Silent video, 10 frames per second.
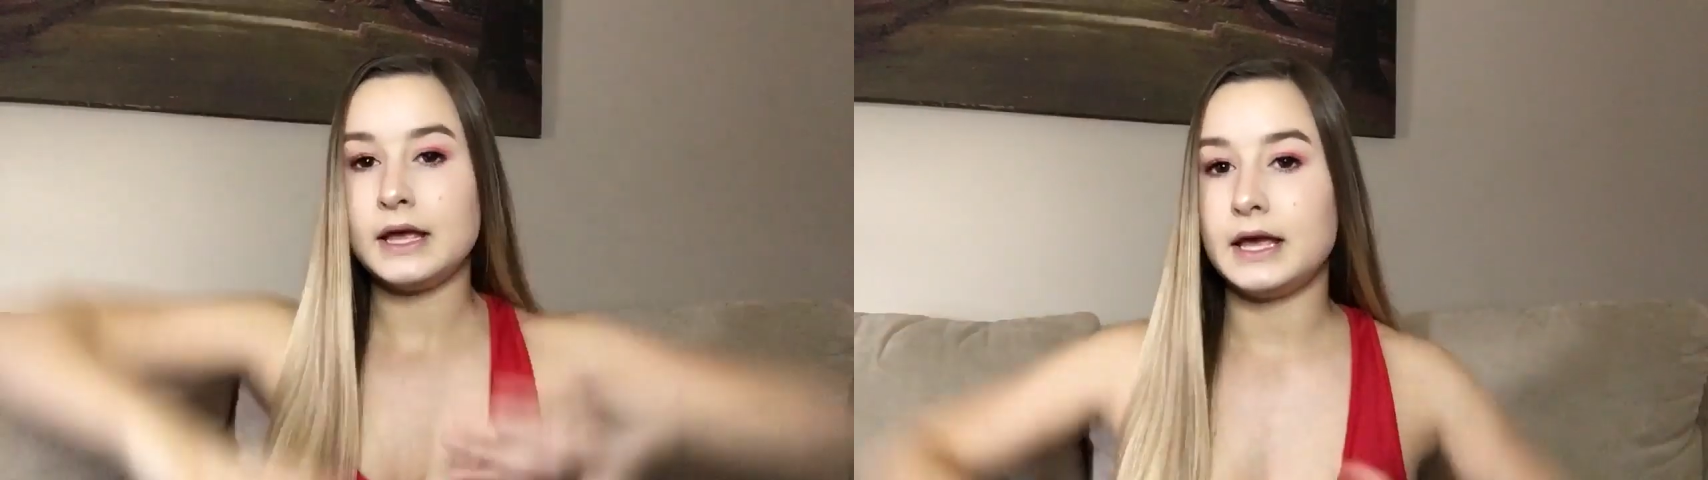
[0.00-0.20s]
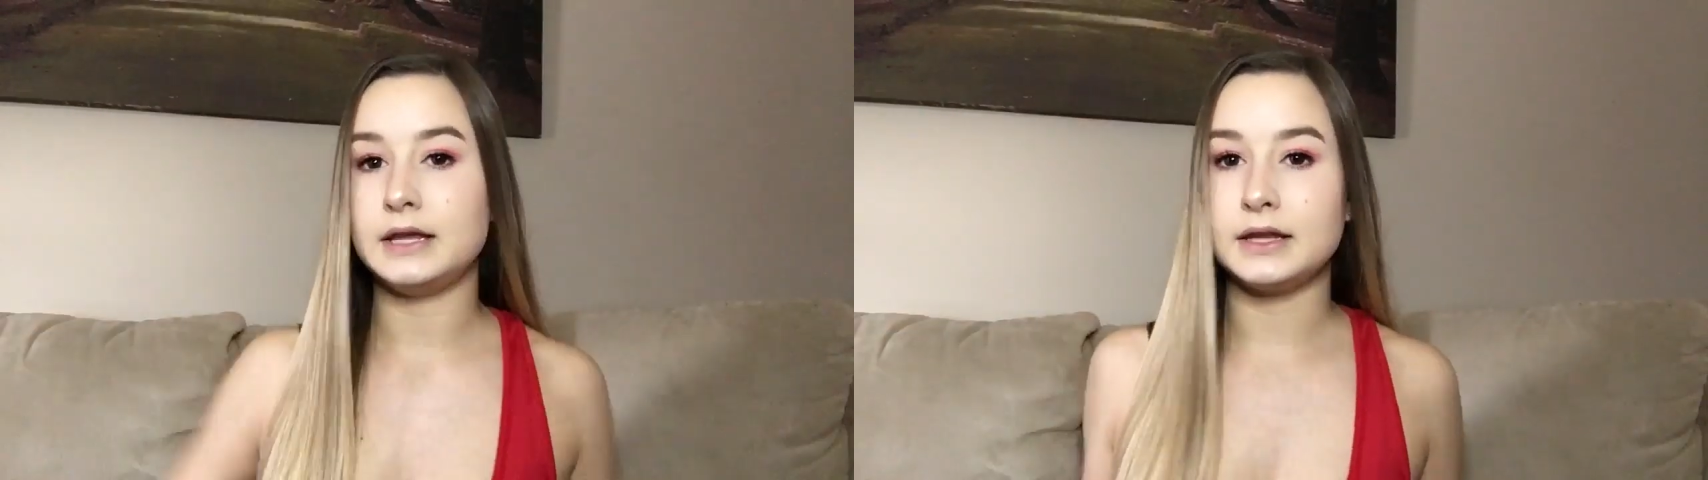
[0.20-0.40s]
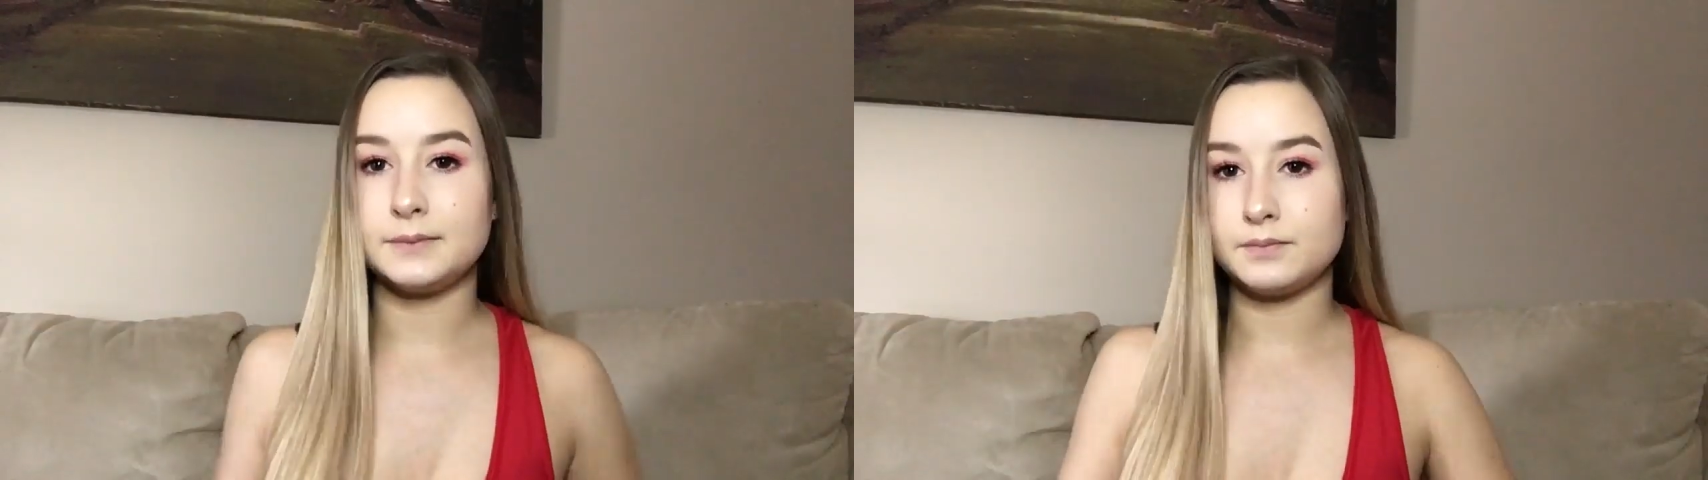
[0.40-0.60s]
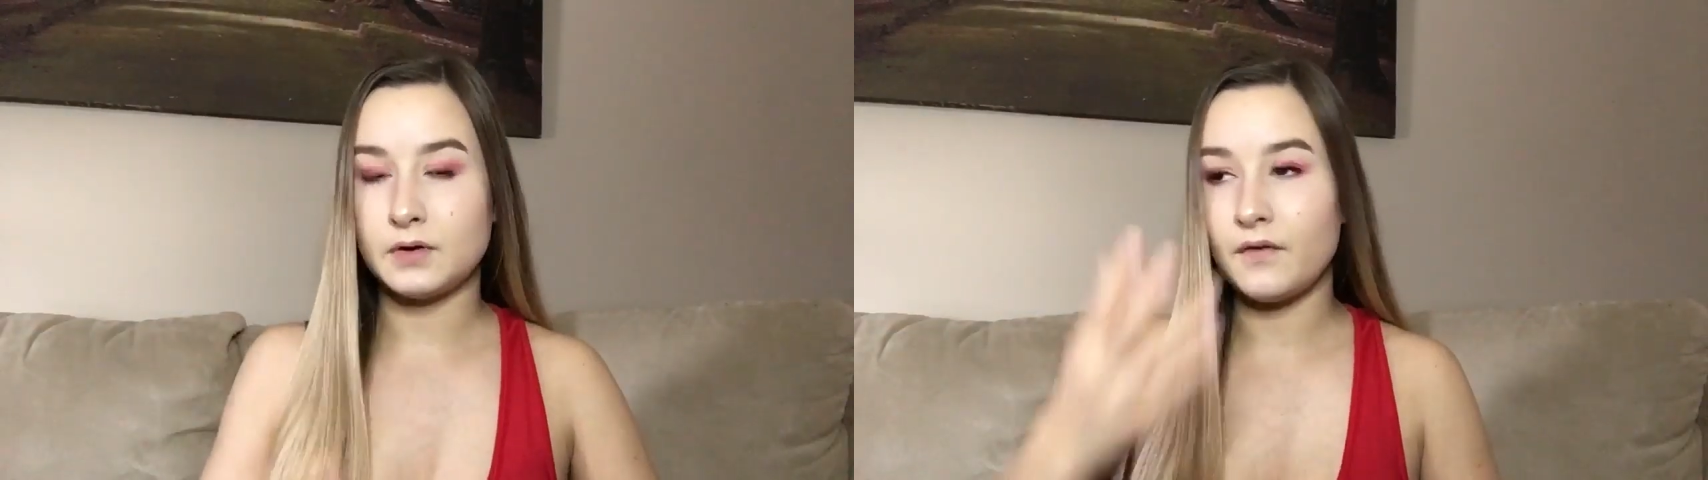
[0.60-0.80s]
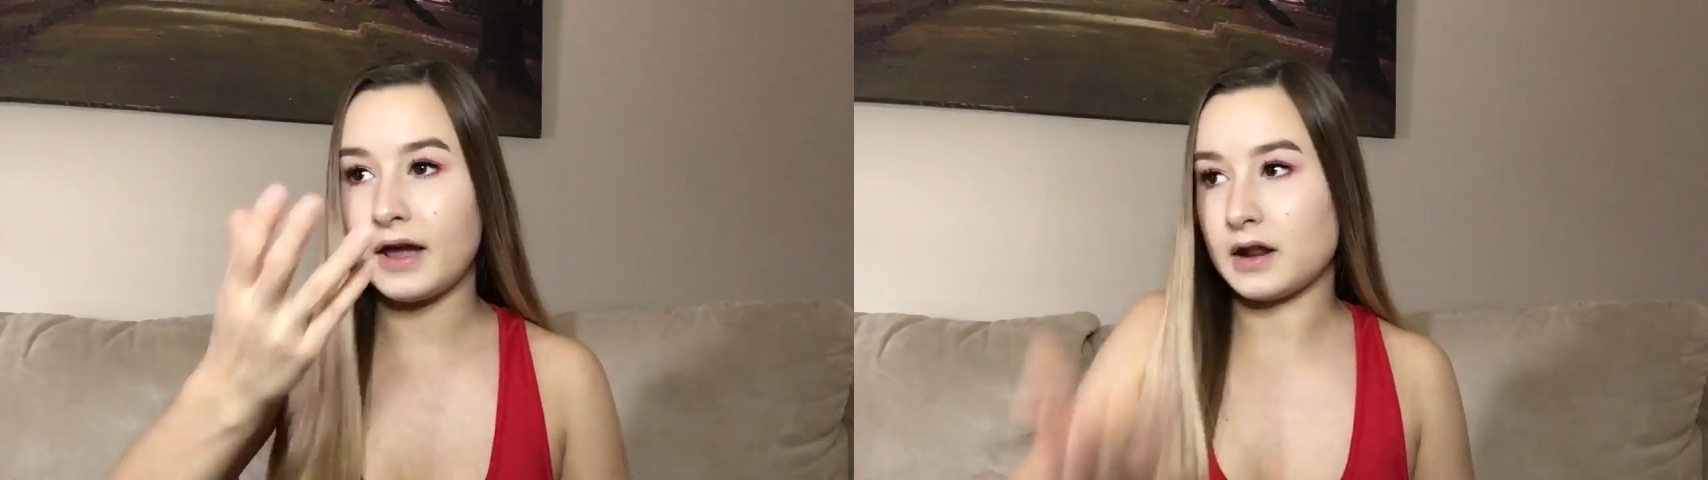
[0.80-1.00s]
and, like,
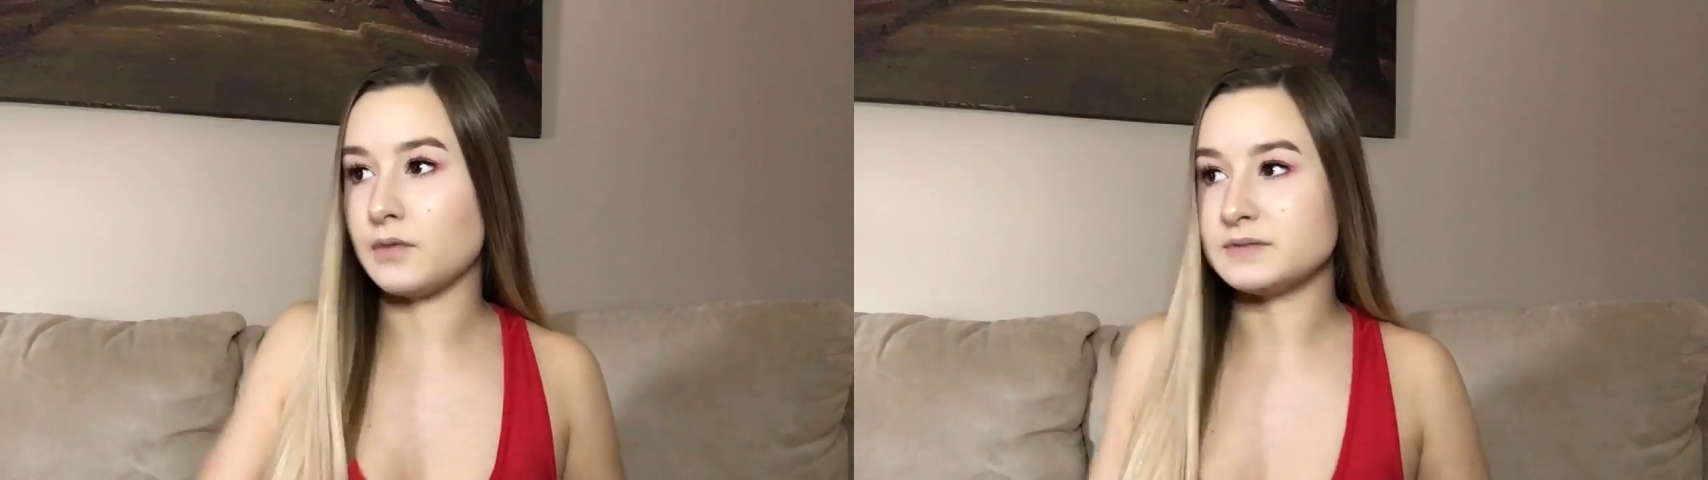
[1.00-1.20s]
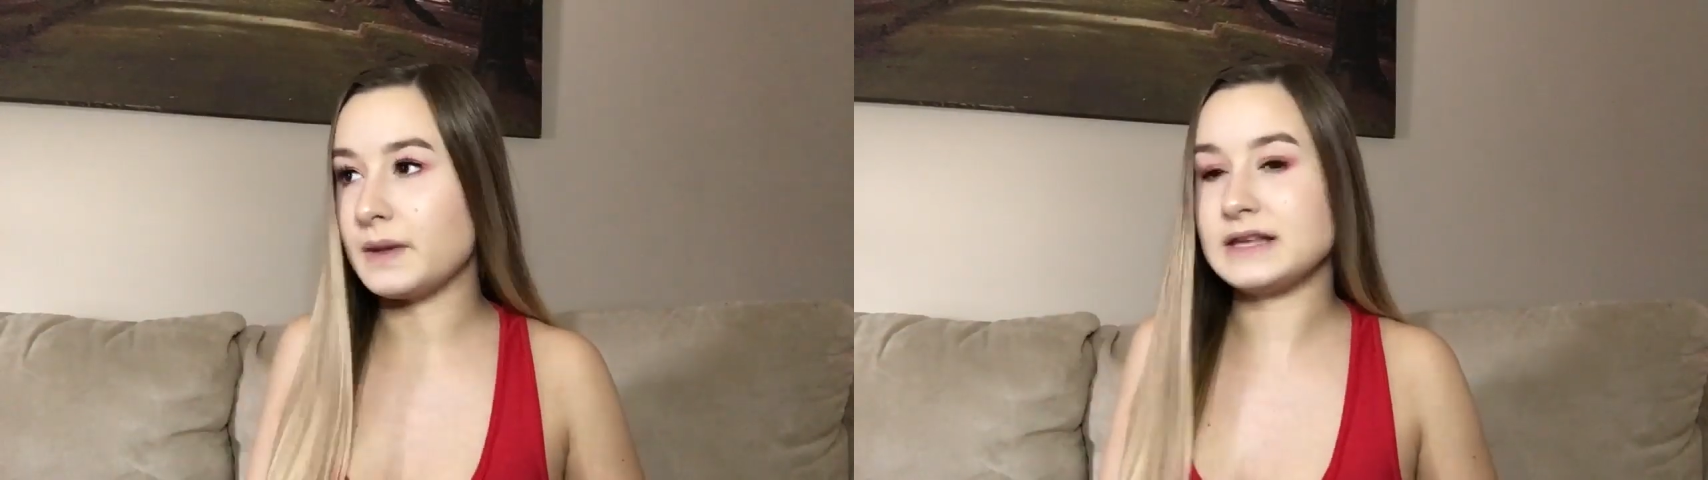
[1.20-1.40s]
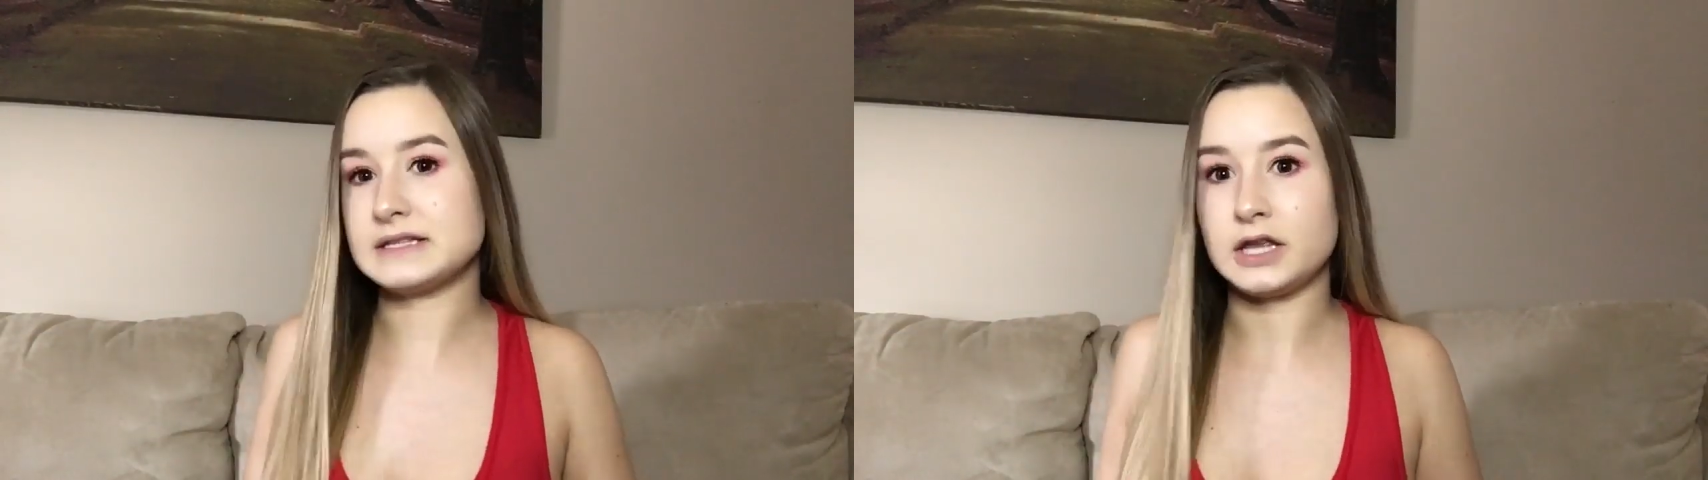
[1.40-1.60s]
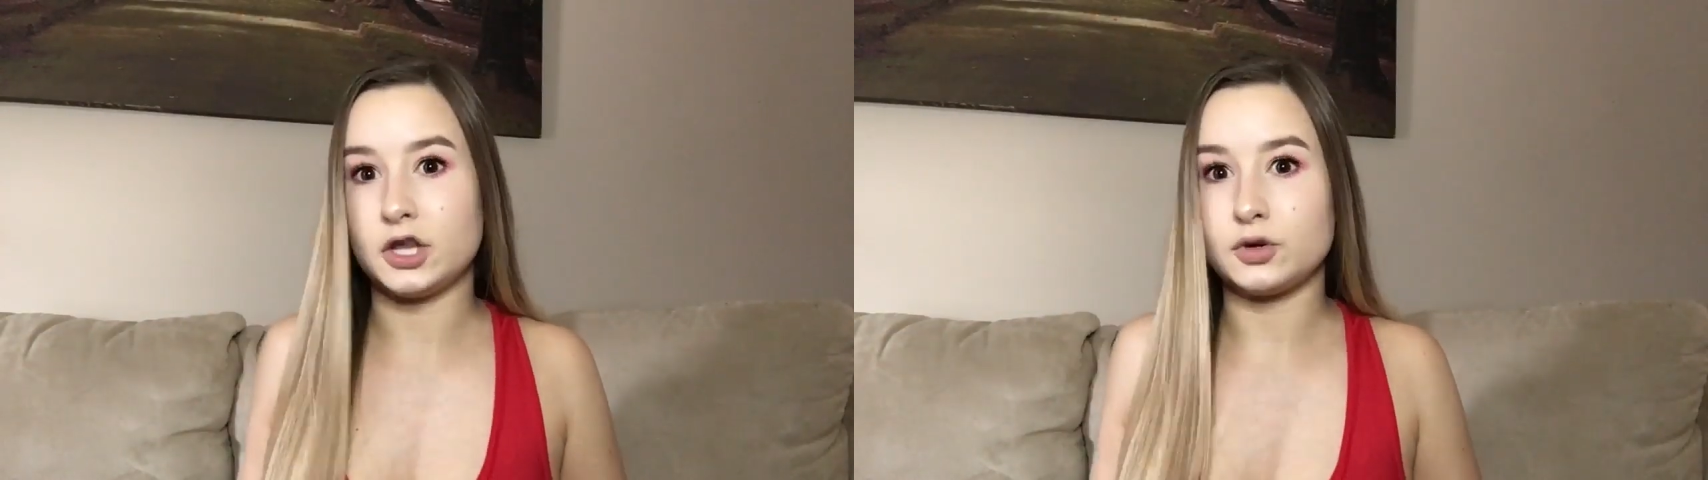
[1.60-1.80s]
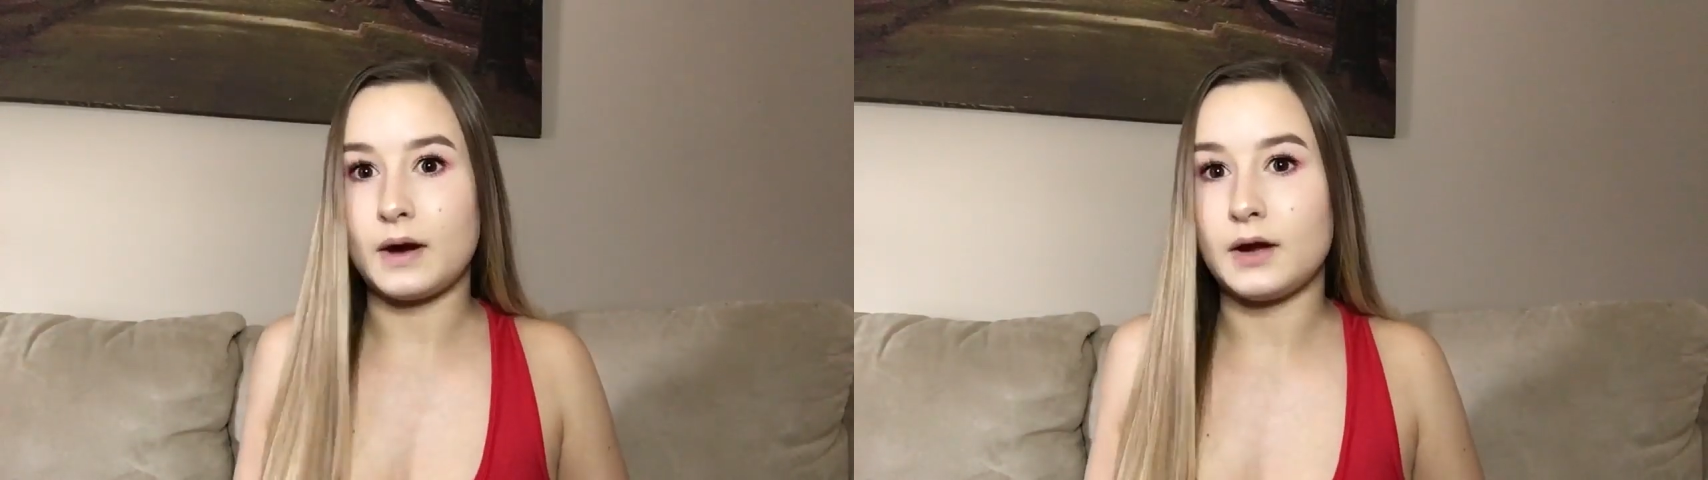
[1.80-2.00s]
provided I was basically on
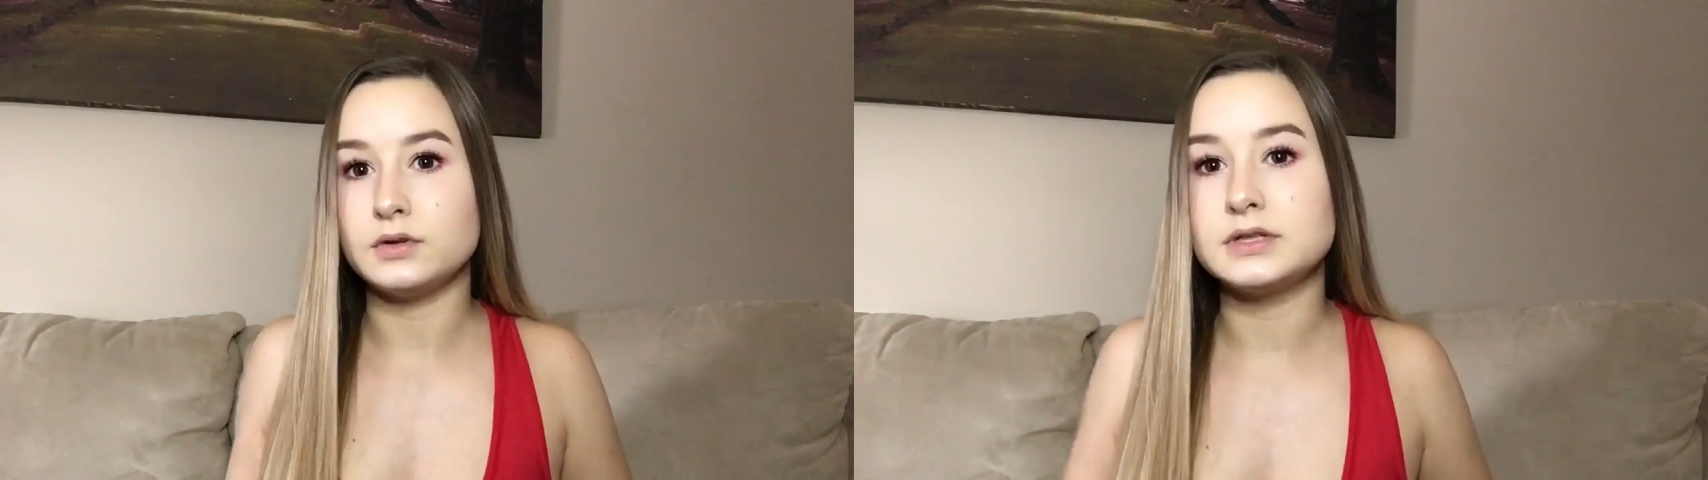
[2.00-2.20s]
the ground